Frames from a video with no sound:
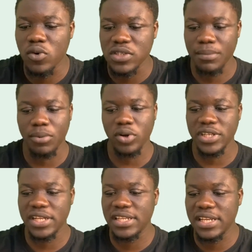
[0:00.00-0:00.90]

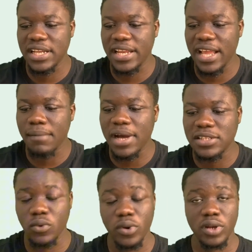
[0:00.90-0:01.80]
important thing in there kamata
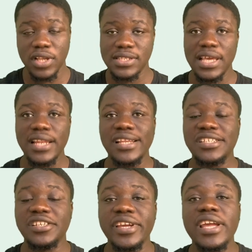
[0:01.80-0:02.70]
ku understanding
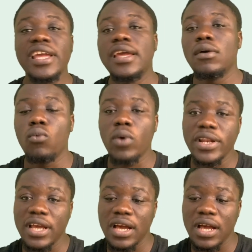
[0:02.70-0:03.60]
shine
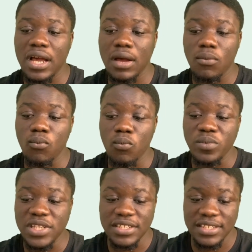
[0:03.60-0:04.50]
wannan,
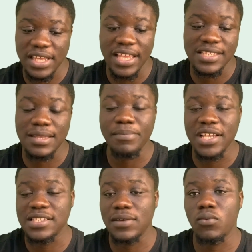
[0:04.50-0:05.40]
this is the
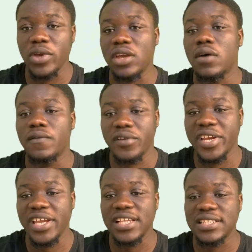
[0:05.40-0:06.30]
basic way of
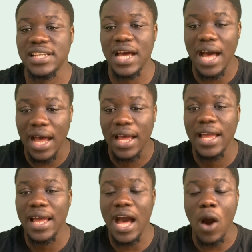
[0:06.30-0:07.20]
creating
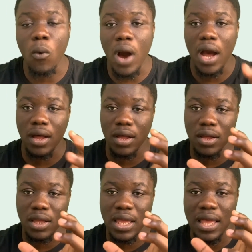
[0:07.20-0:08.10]
our
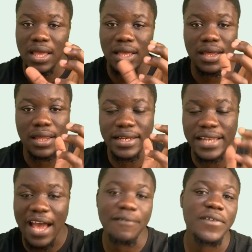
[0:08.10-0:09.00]

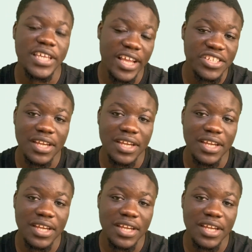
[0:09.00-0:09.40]
navigation